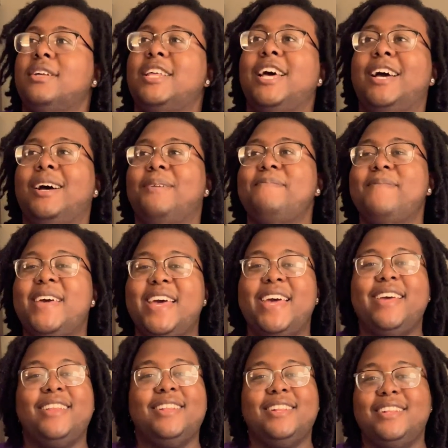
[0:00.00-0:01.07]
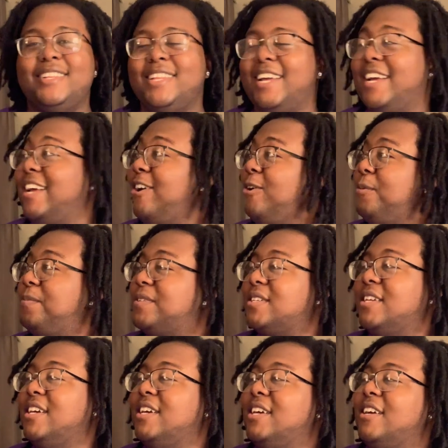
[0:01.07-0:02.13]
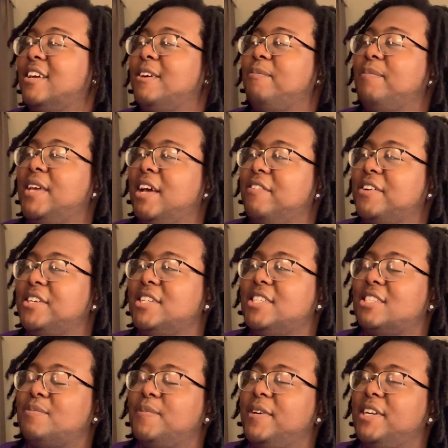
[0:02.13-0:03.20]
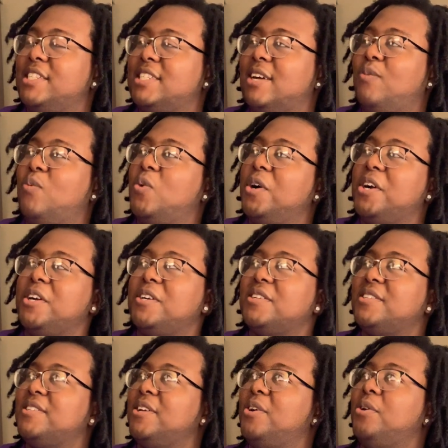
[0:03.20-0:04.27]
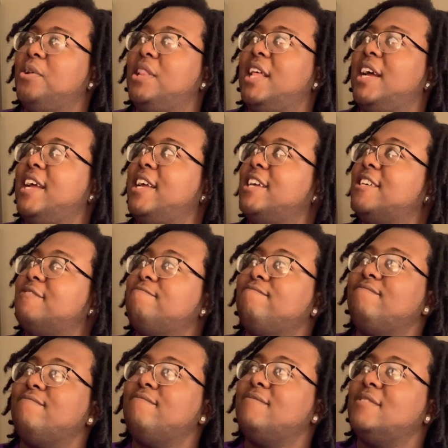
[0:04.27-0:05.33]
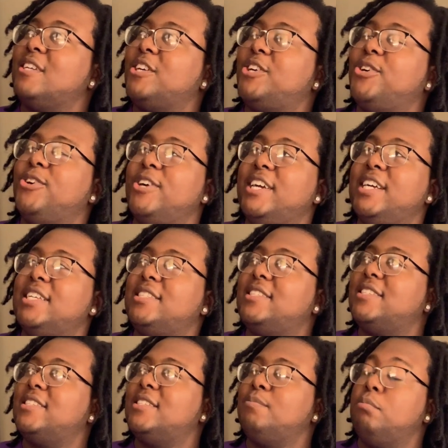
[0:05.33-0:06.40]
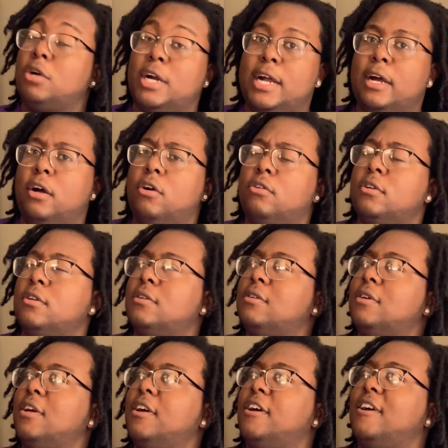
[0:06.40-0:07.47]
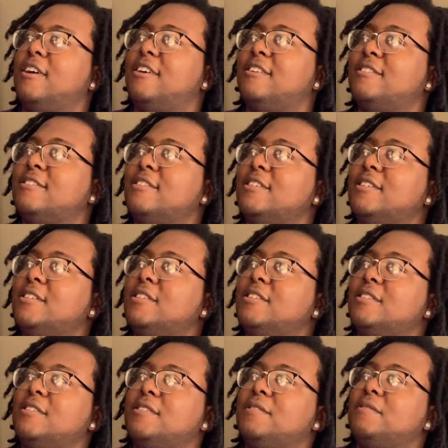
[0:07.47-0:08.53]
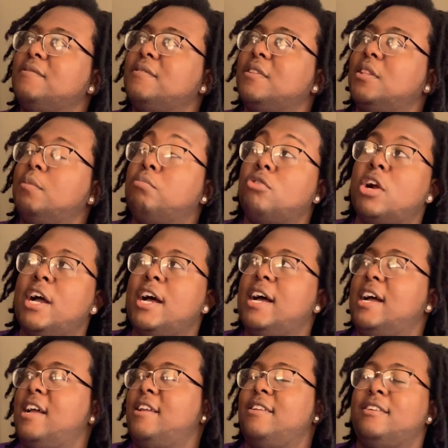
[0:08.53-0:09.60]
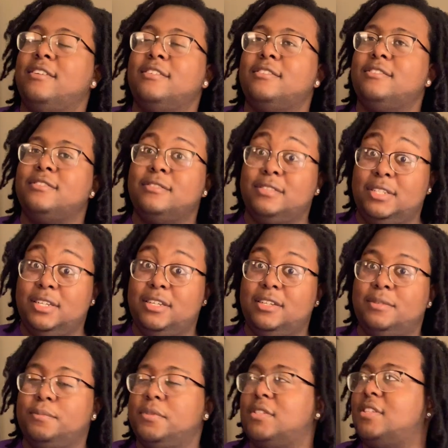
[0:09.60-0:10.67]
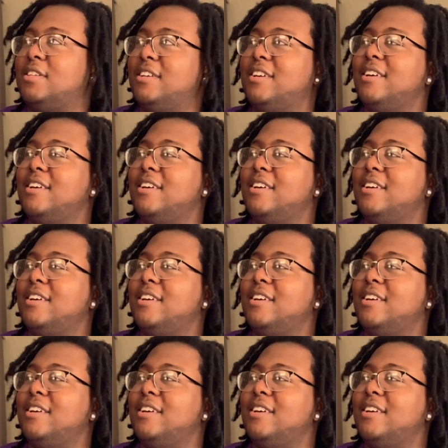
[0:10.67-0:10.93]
that I met that helped me have a good experience at work. So like Chris Brown, uh, LeBron James.